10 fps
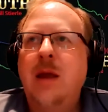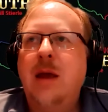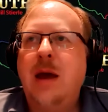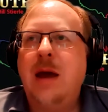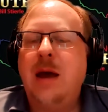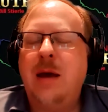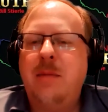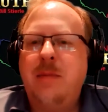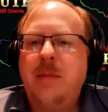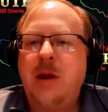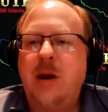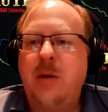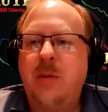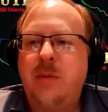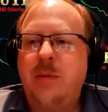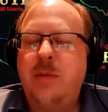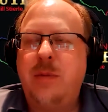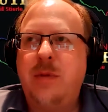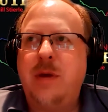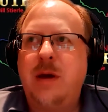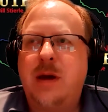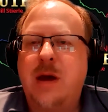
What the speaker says: the